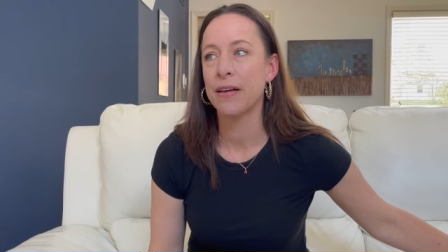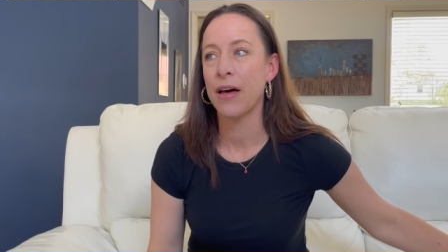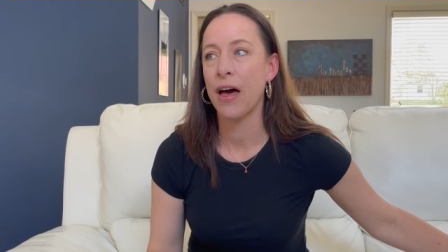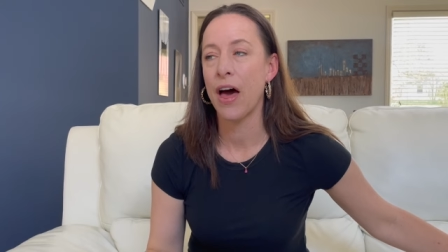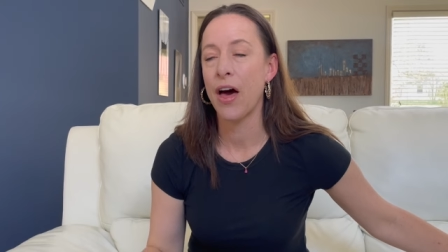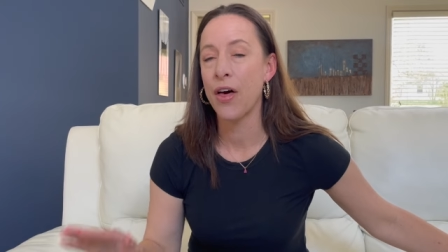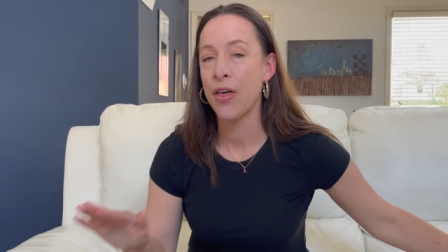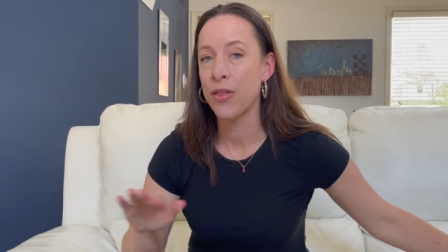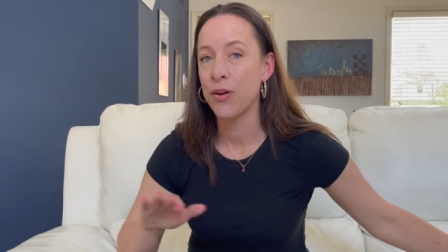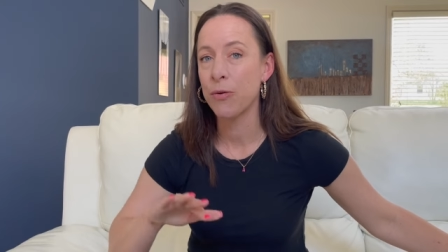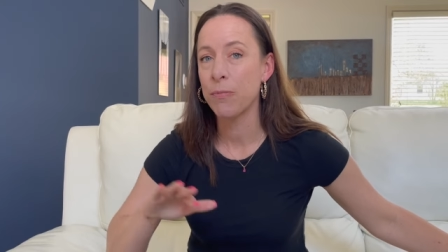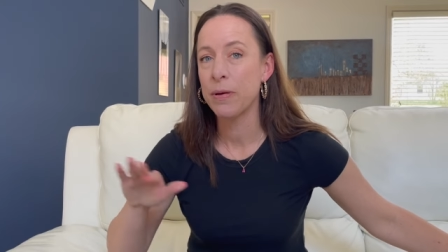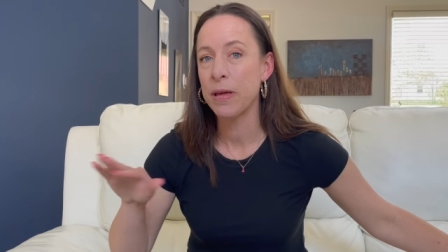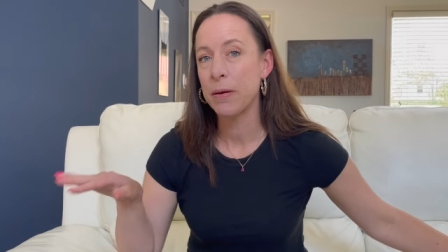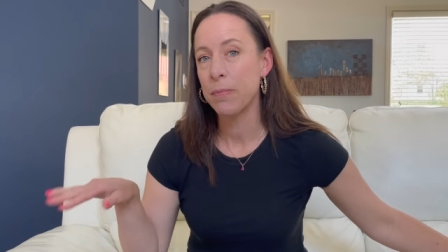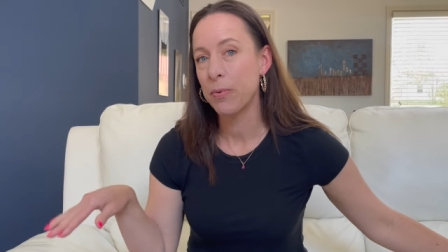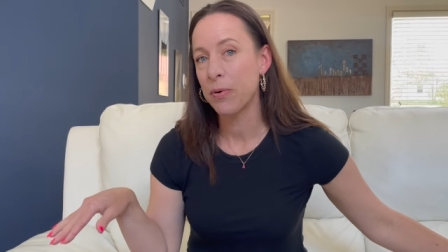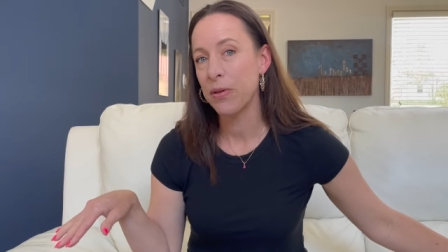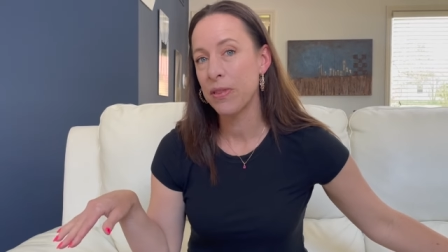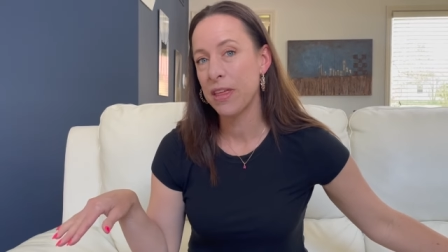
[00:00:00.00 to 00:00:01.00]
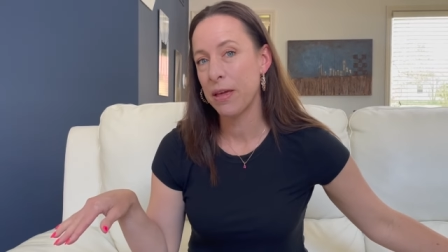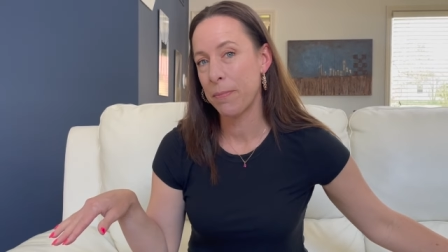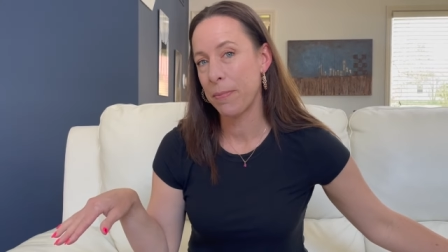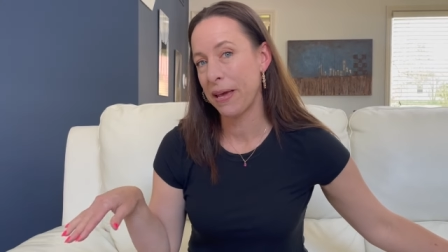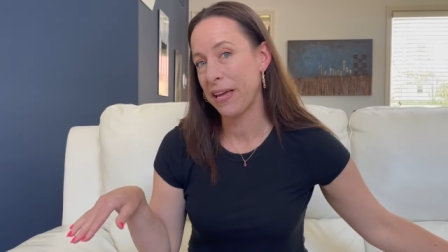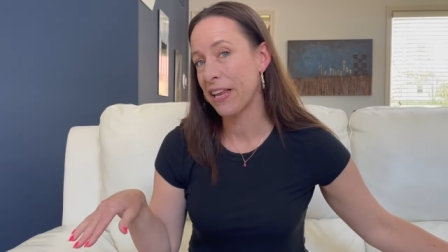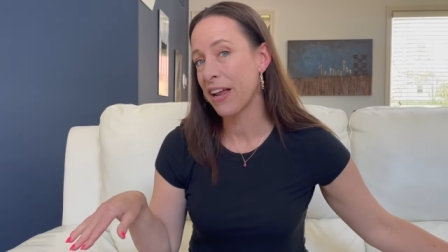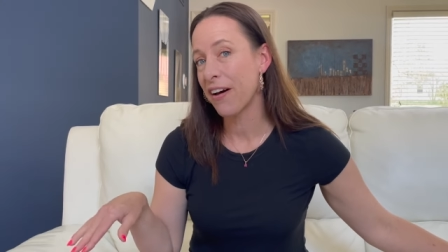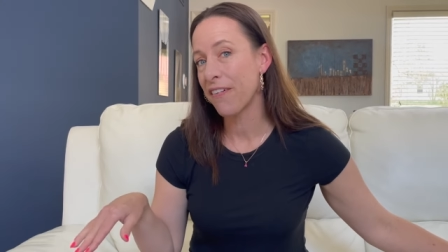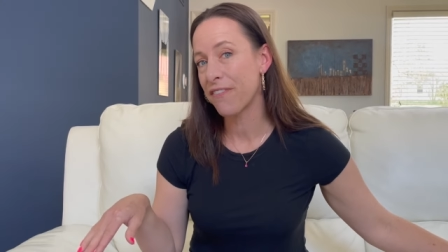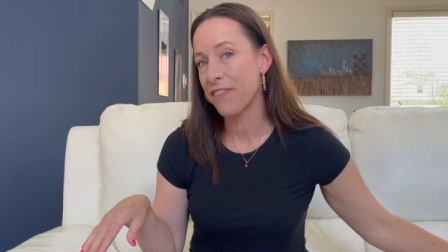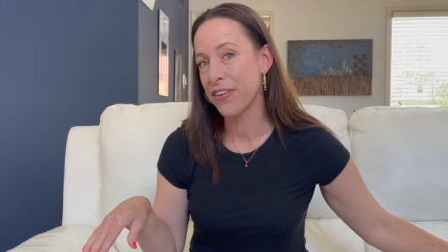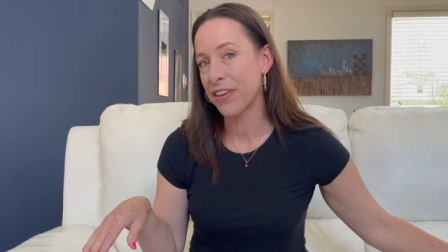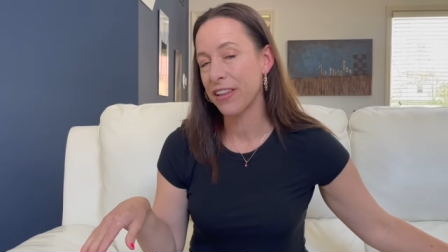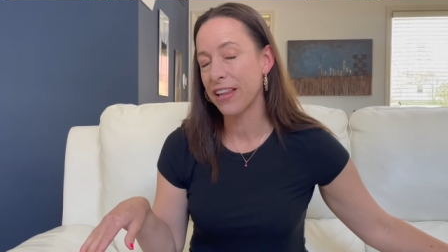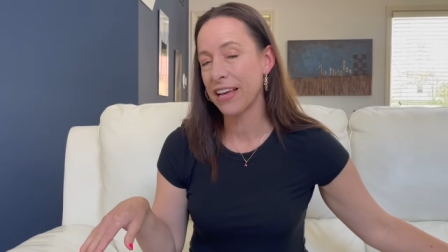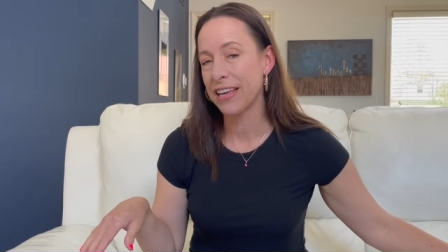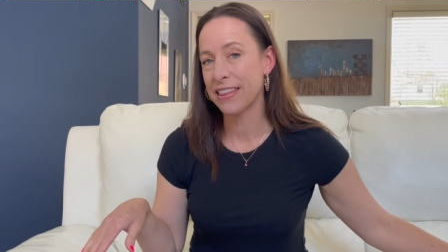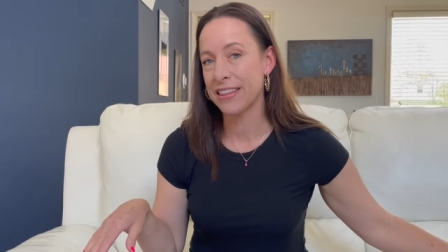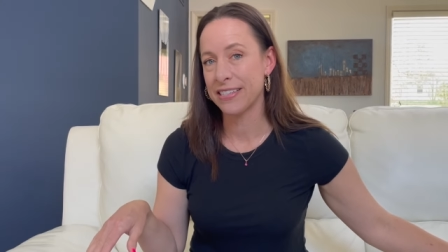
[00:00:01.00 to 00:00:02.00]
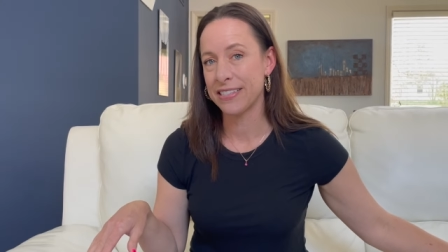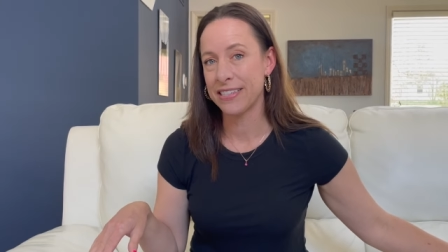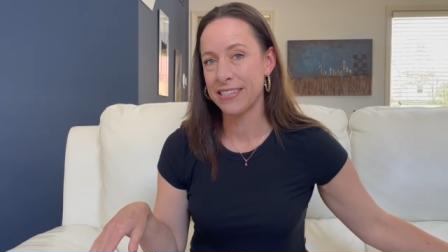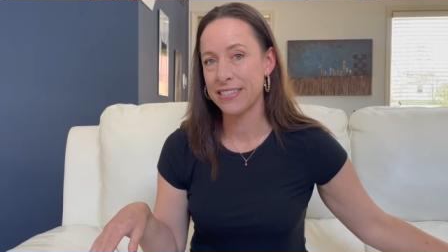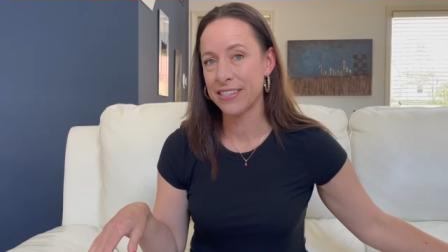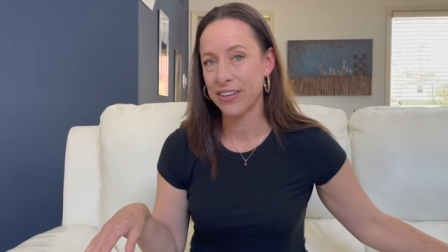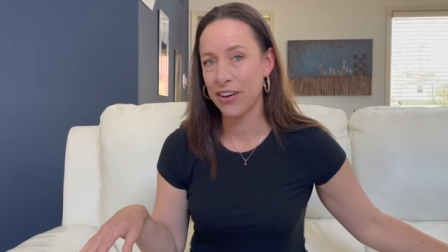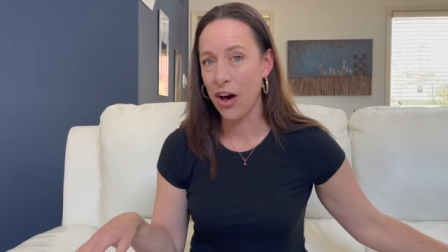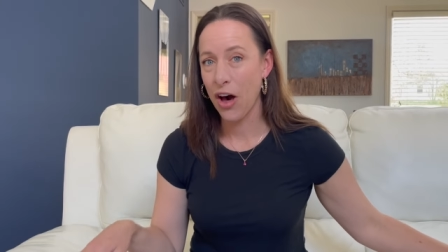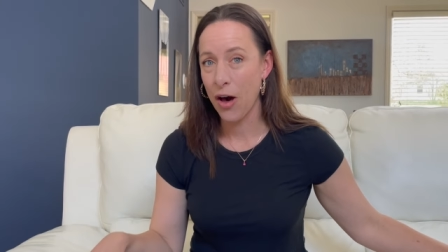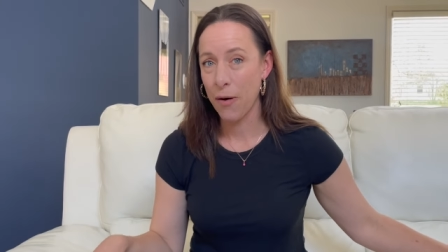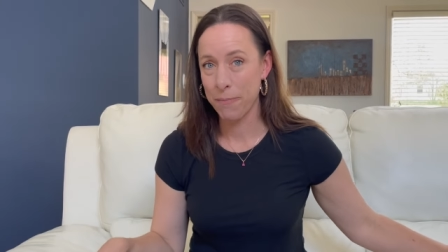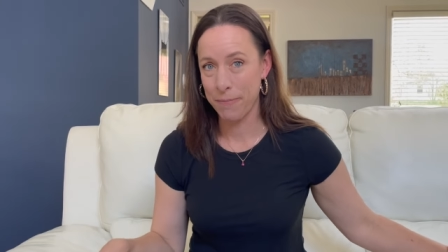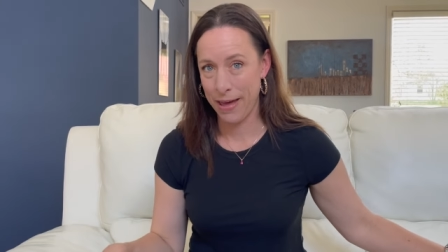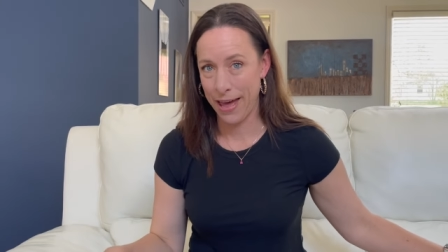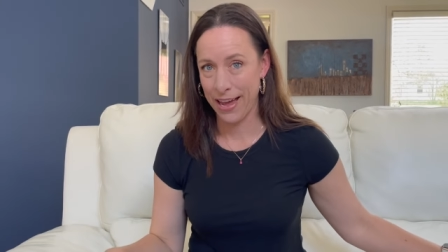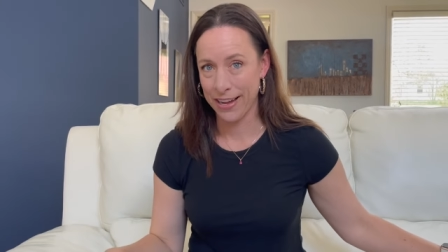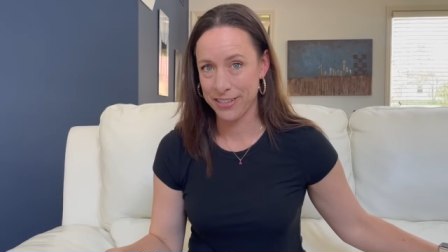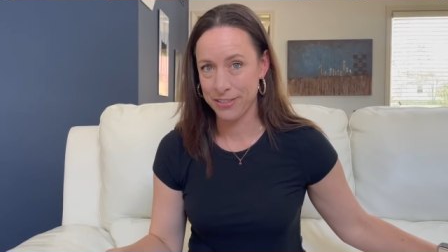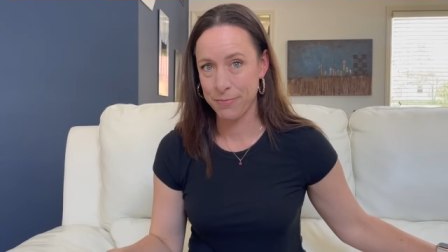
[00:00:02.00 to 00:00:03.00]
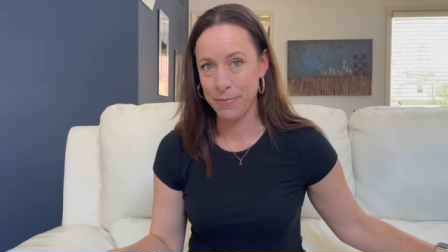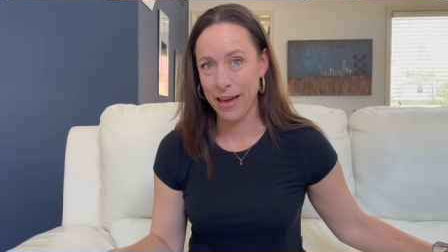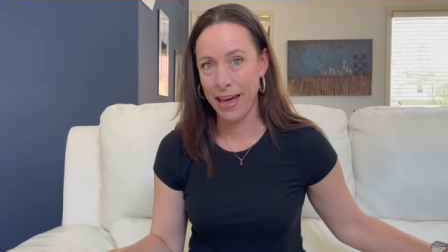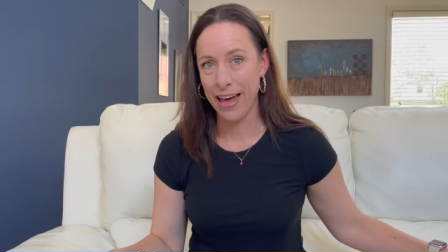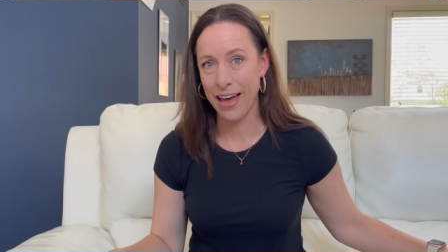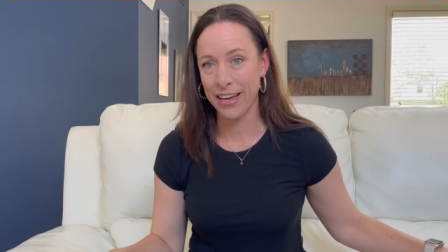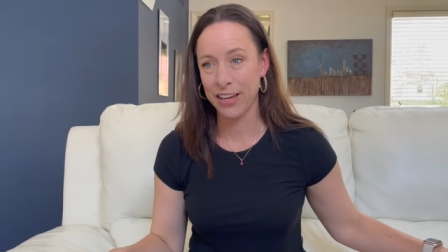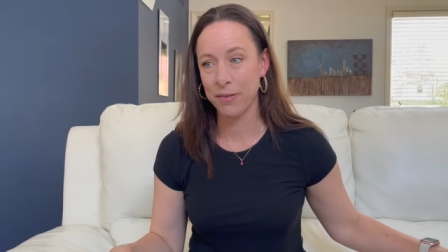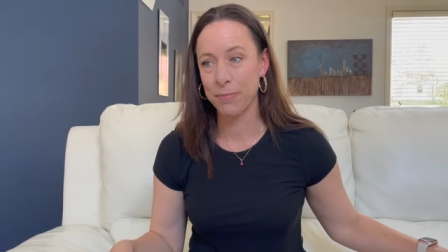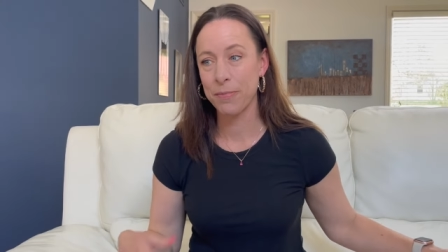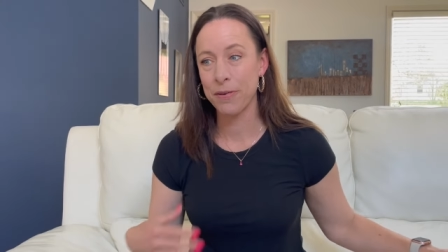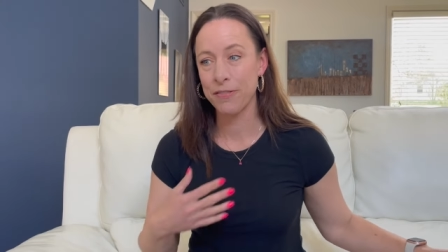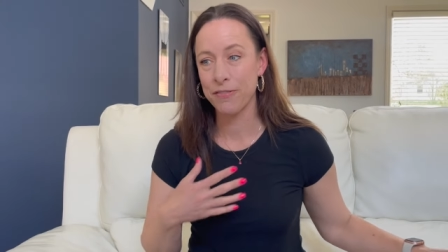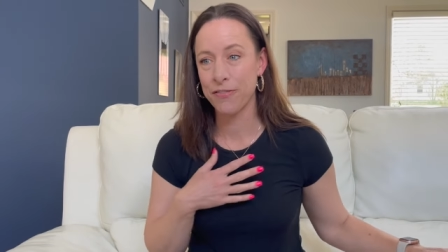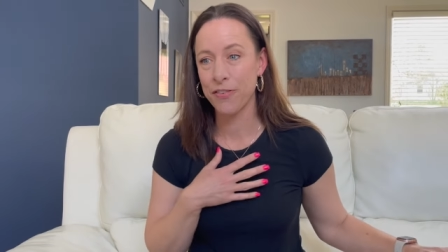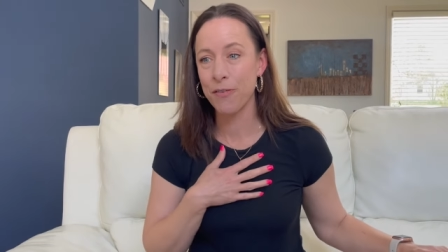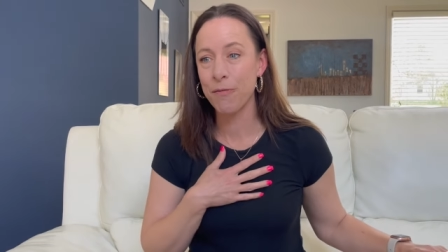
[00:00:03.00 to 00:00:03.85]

other people, they may not feel like this is a compact bag, but for